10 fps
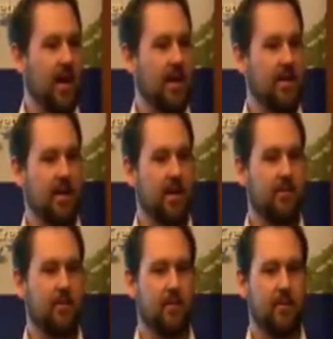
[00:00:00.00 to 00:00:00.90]
and
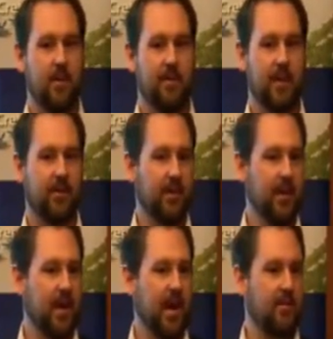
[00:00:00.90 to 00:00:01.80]

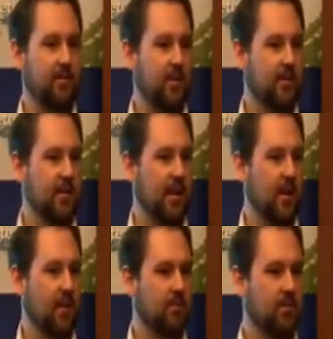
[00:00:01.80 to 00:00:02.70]
effectively engage with those
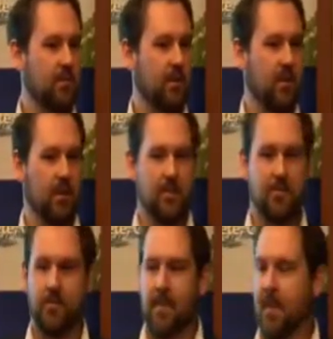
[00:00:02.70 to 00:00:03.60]
stakeholders.
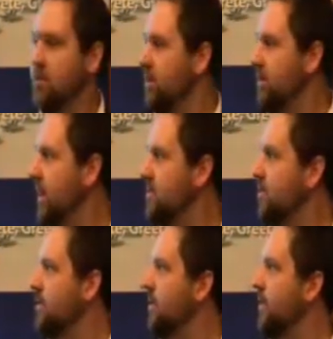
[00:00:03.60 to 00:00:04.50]
So I'll touch
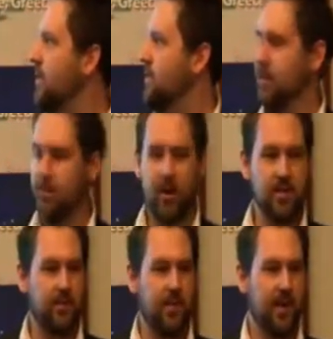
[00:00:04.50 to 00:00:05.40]
on a bit of the
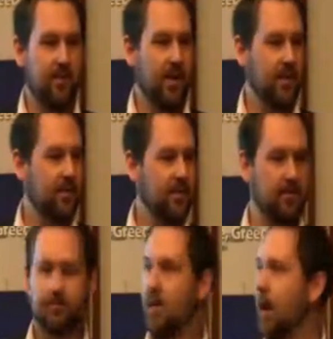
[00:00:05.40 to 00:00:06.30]
project background,
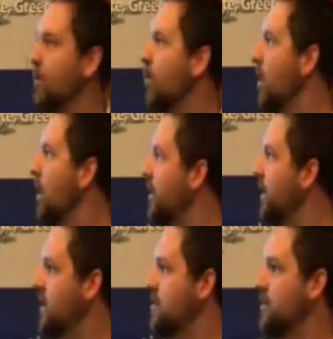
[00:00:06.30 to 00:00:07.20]
why I
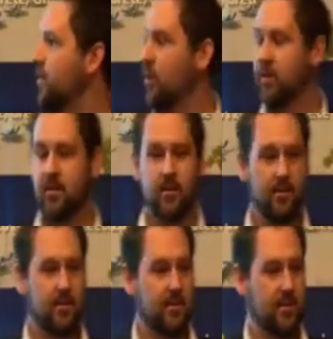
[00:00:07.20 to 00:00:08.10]
think it's important,
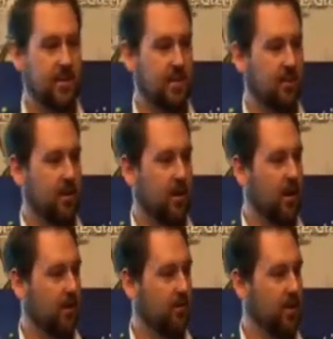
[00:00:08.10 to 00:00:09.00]
some of the
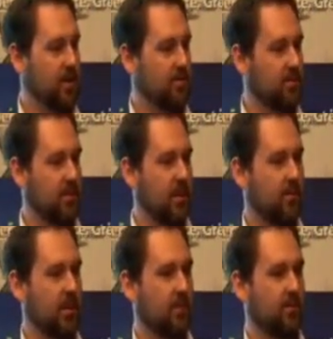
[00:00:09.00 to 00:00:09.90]
guiding principles
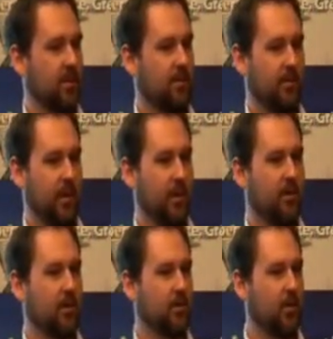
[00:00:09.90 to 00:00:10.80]
that we
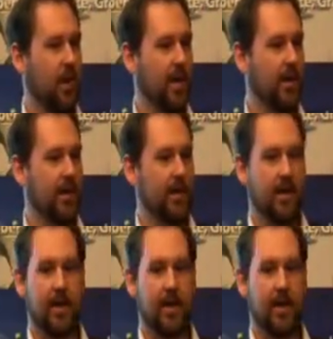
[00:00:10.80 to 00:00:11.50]
learnt along the way,